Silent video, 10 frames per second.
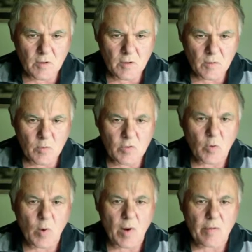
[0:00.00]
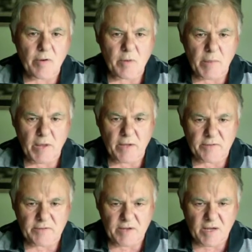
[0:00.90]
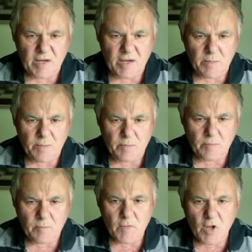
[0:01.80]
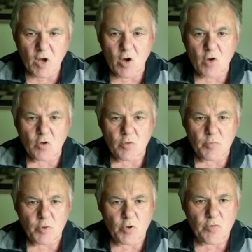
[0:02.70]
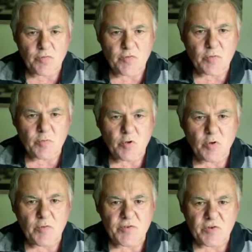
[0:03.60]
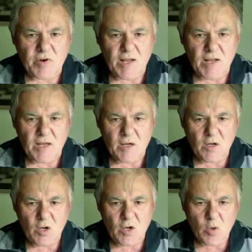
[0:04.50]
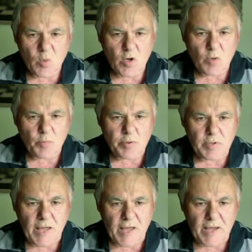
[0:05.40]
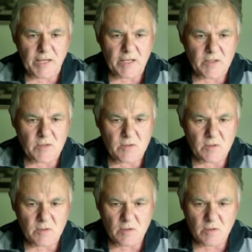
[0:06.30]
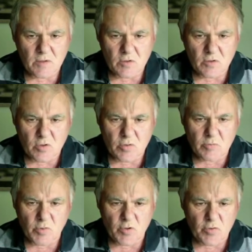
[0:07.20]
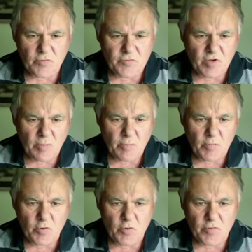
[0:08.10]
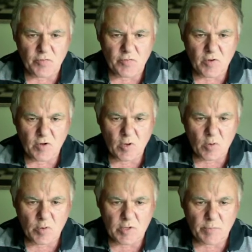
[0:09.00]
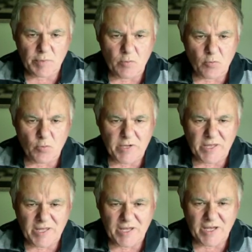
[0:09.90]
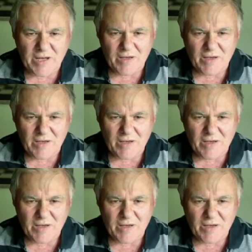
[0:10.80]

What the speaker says: We're not worried about, oh, good move, Australia. Well played. Good move, top move. We'll go play rook here.